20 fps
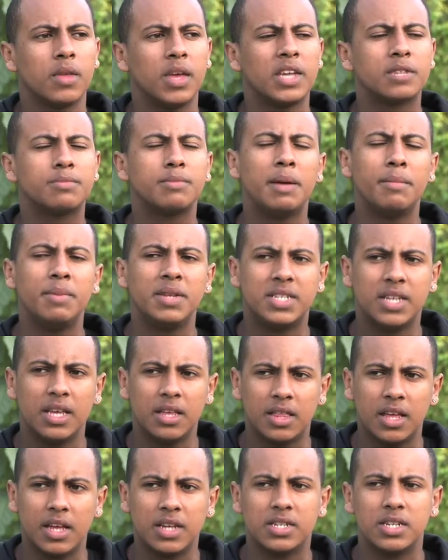It's made me
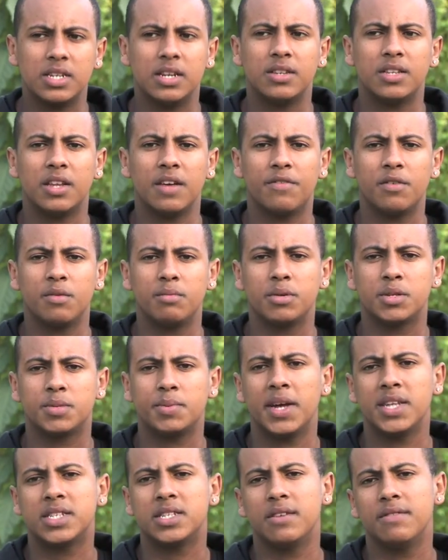see things in a different
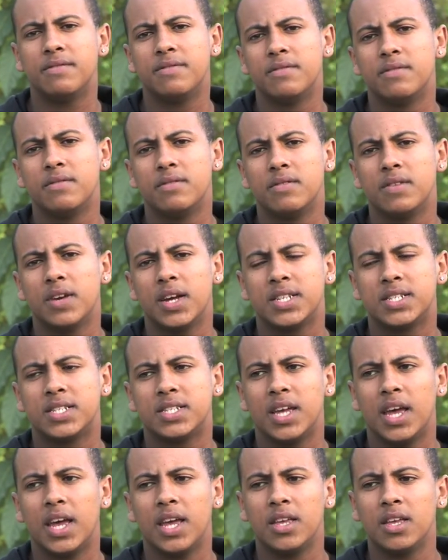perspective, I'd
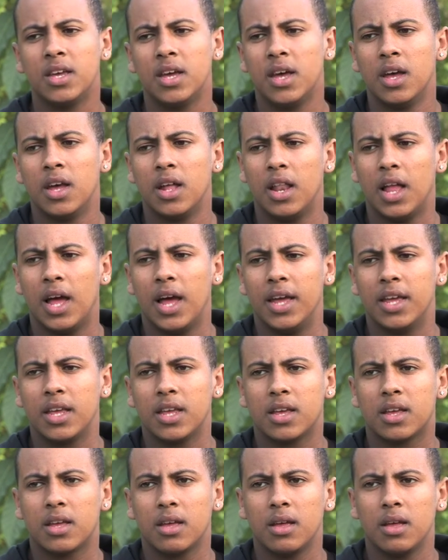say,
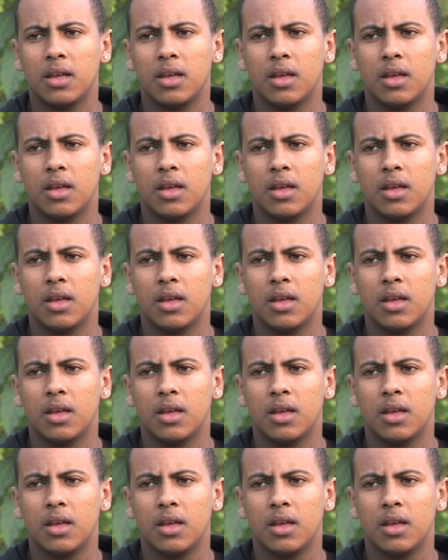like,